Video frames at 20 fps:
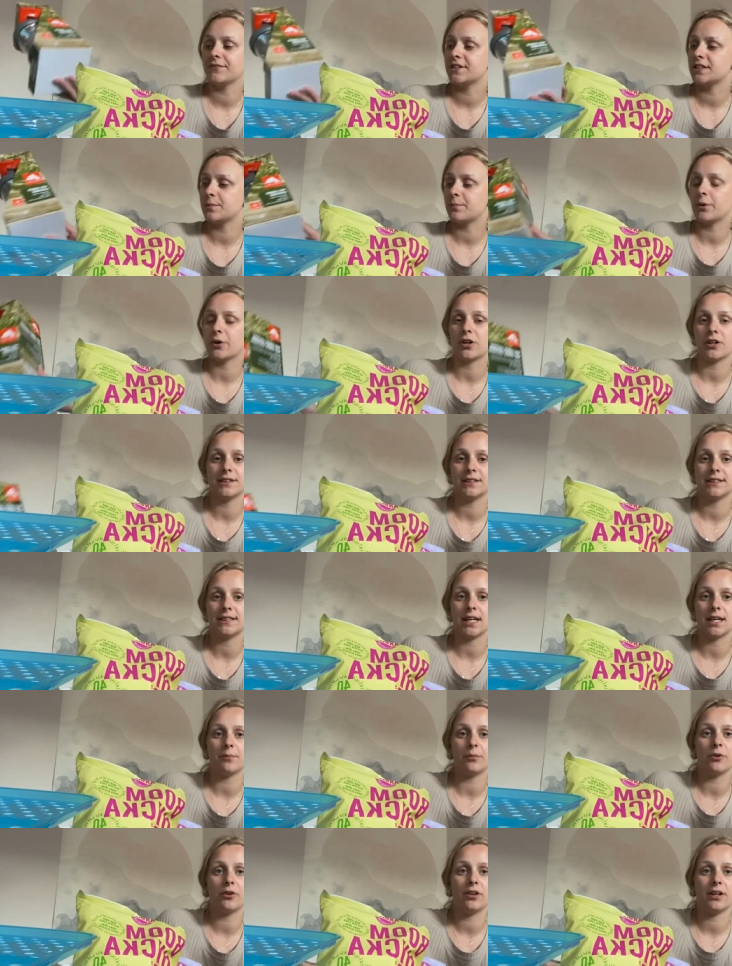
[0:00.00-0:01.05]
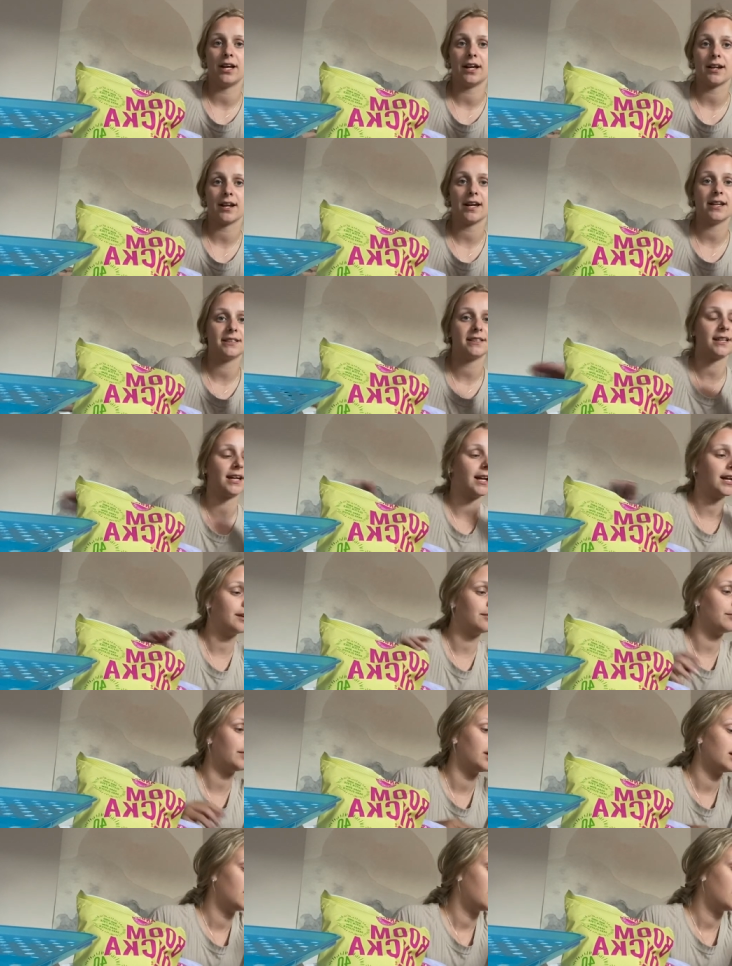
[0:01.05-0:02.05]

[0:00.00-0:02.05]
to put on the table at nighttime.